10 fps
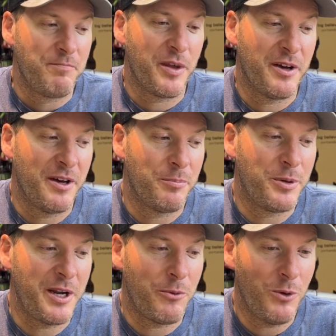
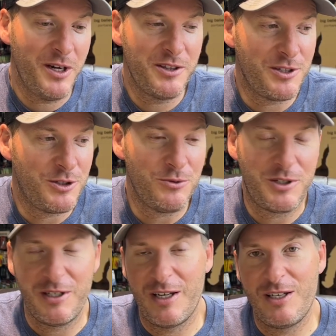But I wanted to do
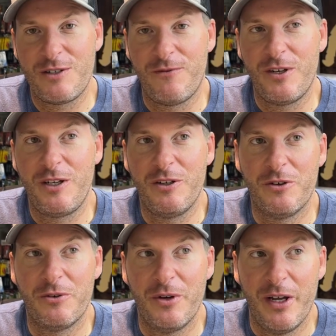today's
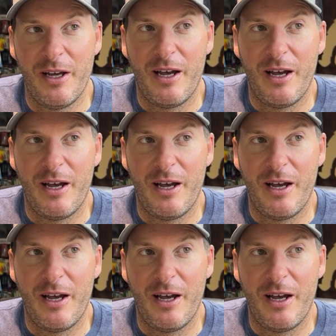video